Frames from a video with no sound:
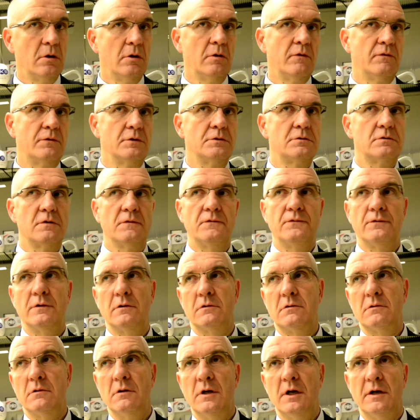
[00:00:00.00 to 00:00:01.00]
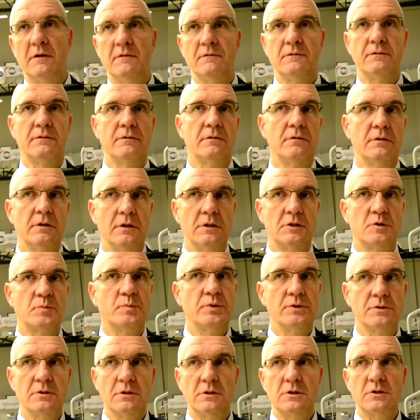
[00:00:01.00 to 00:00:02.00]
first of all to have each
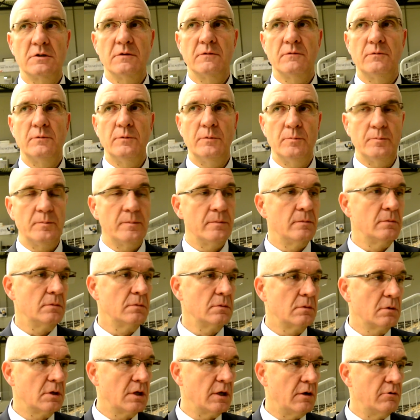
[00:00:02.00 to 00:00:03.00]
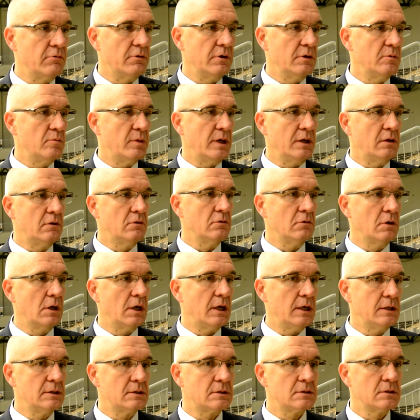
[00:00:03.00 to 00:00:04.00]
position covered by two
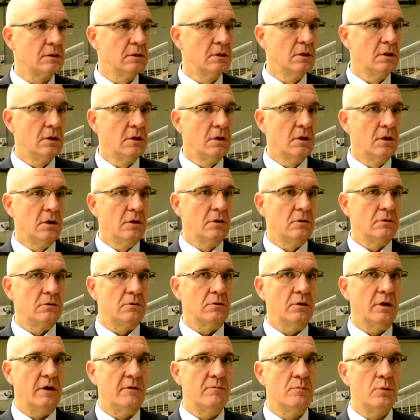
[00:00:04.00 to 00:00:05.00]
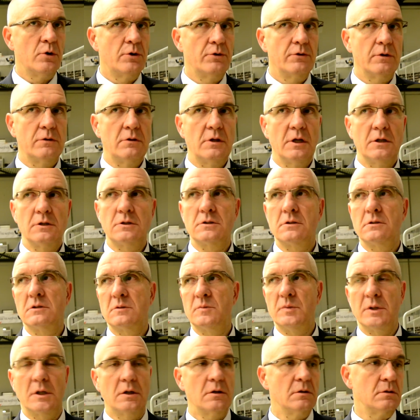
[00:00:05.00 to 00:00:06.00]
guys to have more rotations
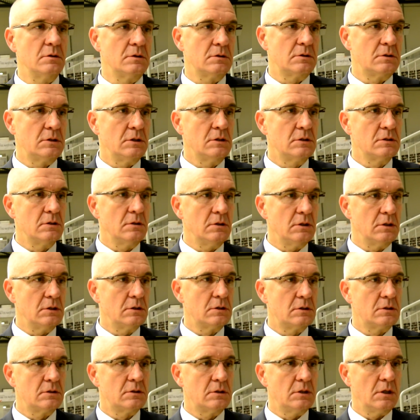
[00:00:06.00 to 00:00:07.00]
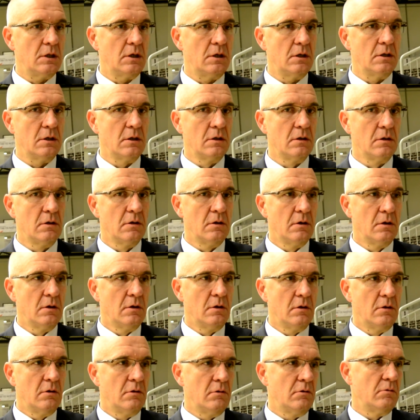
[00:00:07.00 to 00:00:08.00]
because season is still
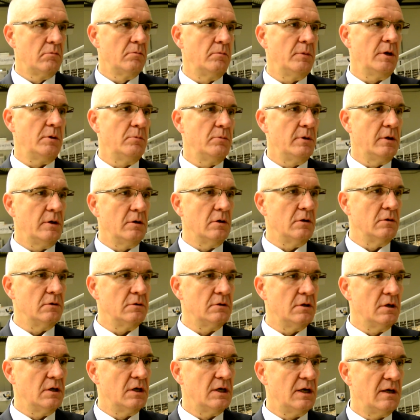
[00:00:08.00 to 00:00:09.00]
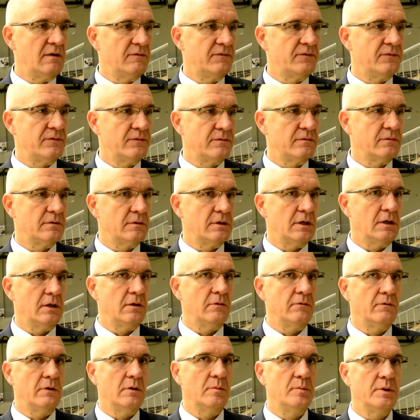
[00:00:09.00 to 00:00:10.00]
maybe on the half
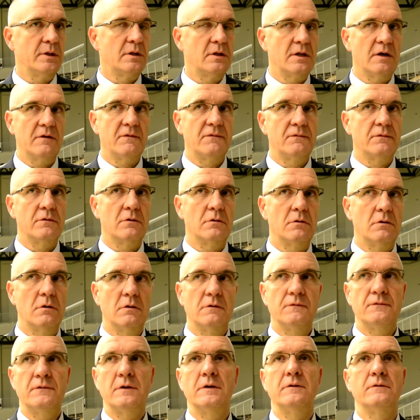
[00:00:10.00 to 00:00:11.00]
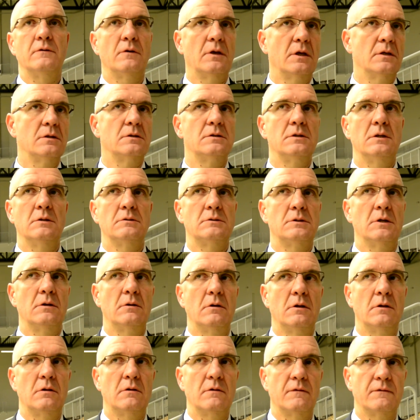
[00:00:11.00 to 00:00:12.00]
and will be tough for all of us you can see it's a
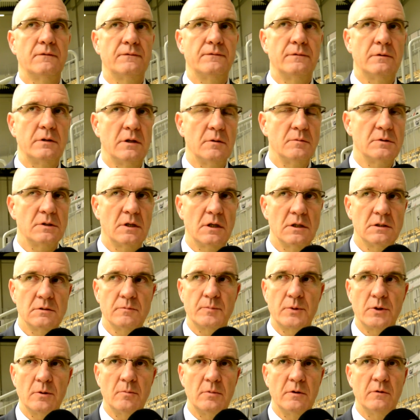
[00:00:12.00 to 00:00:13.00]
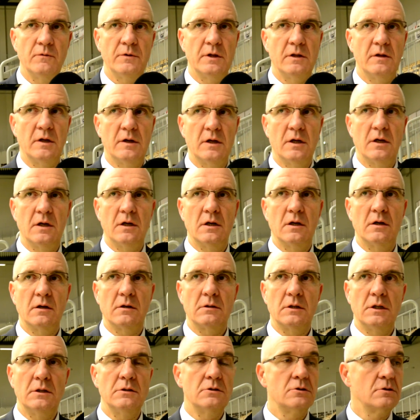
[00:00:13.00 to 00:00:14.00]
lot of teams has problem with uh,
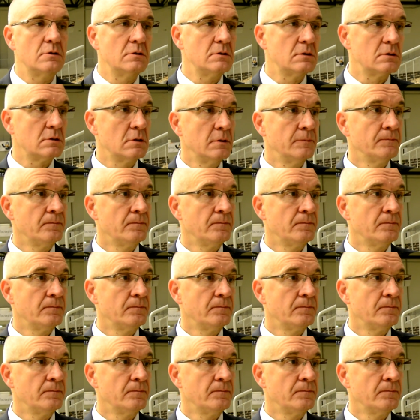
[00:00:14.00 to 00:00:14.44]
injuries